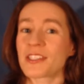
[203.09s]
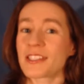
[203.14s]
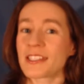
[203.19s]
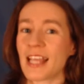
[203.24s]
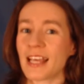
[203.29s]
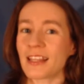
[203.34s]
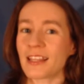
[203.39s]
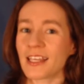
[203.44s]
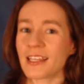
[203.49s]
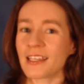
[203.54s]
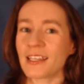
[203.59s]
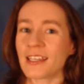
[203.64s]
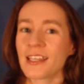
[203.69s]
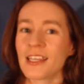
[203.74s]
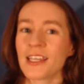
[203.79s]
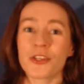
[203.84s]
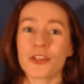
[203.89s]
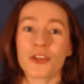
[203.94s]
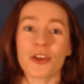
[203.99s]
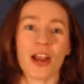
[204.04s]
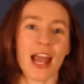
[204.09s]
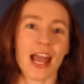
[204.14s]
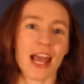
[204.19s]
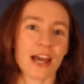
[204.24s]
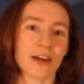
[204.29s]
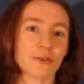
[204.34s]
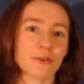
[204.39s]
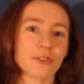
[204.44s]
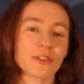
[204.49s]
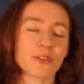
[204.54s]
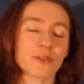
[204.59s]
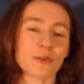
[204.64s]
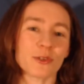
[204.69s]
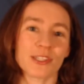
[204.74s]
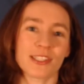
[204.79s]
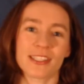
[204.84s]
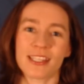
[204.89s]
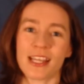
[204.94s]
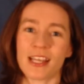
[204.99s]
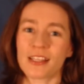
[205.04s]
selling your house or
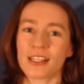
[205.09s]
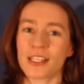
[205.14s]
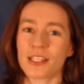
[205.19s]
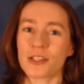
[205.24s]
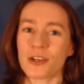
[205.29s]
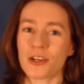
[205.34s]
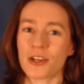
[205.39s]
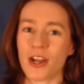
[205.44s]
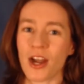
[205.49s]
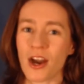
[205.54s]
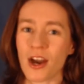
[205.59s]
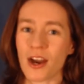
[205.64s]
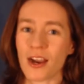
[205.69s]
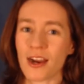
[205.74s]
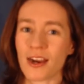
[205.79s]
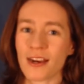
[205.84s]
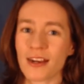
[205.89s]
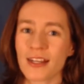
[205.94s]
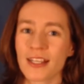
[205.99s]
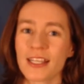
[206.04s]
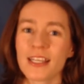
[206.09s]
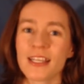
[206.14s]
selling your car.